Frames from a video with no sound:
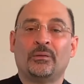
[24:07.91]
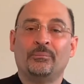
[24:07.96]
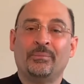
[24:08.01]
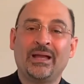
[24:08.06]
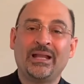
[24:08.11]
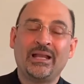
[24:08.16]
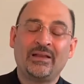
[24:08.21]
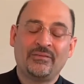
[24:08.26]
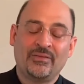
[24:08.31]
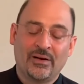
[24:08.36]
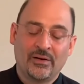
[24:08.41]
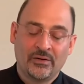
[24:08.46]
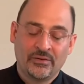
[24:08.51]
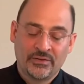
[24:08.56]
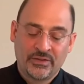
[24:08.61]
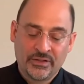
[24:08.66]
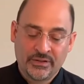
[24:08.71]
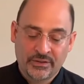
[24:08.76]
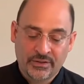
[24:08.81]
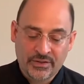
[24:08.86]
many
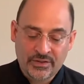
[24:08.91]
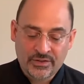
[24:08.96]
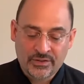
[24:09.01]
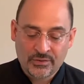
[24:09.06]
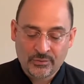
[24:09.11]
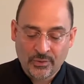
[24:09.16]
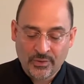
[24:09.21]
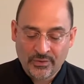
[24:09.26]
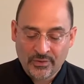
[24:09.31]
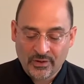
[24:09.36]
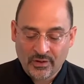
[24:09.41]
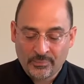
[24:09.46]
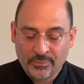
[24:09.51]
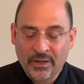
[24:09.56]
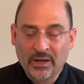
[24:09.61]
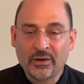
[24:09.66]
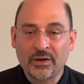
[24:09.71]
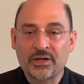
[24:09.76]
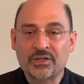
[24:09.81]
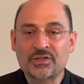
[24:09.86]
volunteers within our
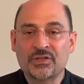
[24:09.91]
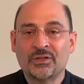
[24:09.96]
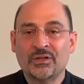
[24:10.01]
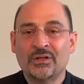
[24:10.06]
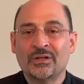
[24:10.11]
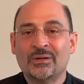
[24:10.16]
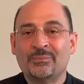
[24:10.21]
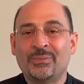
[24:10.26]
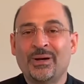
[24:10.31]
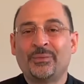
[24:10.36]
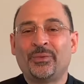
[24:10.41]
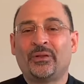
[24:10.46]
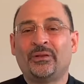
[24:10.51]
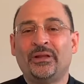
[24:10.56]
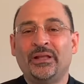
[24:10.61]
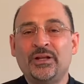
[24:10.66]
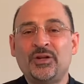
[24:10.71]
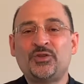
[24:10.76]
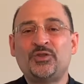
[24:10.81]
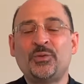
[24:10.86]
parish, but the
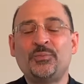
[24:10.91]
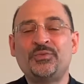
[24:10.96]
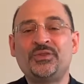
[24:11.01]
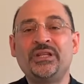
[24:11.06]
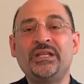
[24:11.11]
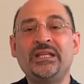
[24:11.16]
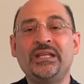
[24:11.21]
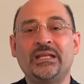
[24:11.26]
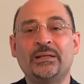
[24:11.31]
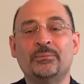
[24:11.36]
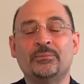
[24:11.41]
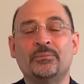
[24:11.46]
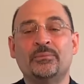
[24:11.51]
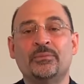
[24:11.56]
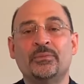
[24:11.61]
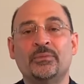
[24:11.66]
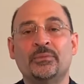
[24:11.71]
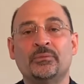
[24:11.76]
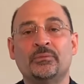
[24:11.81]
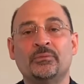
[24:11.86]
leadership team
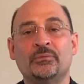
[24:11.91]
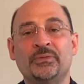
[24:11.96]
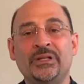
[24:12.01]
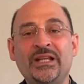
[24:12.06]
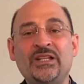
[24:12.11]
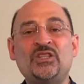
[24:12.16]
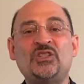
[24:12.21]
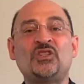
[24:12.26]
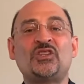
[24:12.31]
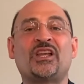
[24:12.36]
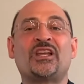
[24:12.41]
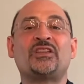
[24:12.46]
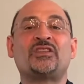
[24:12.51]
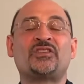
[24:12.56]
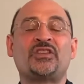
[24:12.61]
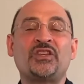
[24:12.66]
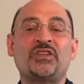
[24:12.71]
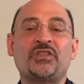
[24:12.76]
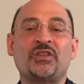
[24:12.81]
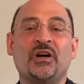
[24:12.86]
needs to
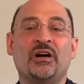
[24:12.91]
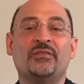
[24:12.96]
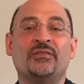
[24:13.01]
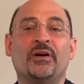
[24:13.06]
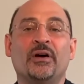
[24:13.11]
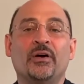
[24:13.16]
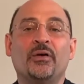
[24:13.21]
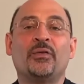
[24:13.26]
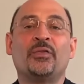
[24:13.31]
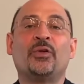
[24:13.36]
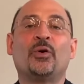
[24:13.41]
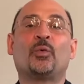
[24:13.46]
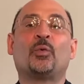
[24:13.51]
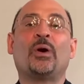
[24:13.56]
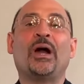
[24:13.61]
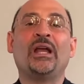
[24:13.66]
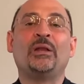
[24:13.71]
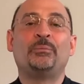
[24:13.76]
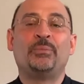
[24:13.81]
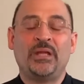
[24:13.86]
consist of the
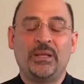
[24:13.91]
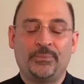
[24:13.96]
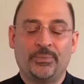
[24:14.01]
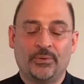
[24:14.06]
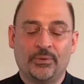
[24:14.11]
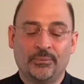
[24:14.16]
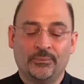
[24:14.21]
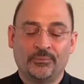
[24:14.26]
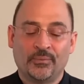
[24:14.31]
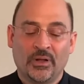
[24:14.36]
right people.